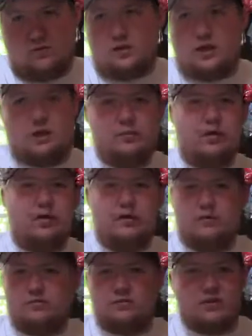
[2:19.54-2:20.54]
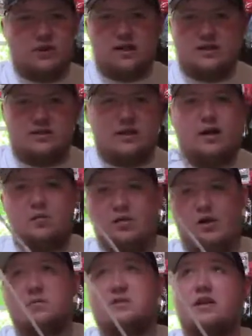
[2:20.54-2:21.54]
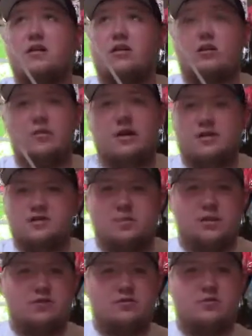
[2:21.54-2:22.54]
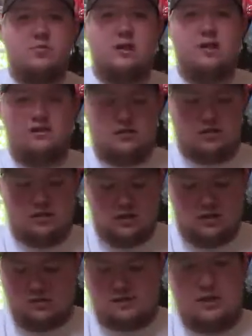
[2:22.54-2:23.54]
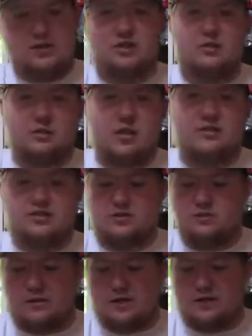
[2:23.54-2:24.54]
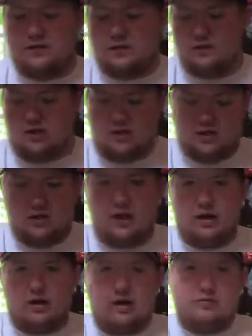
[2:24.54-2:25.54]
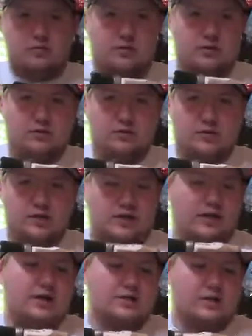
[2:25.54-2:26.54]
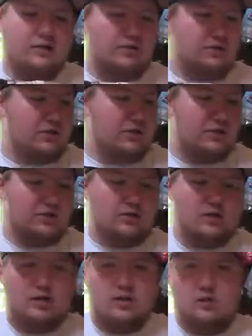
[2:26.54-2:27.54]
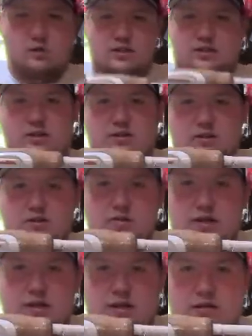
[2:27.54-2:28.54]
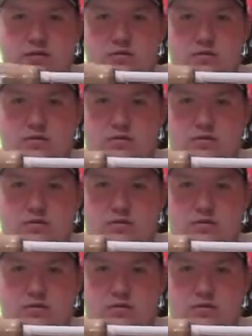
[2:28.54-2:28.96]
Like I said, I'm not upset at all about this being two-piece. It was actually a pleasant surprise. I don't have a reel for it yet. I just have the rod. But it's got the cork handle.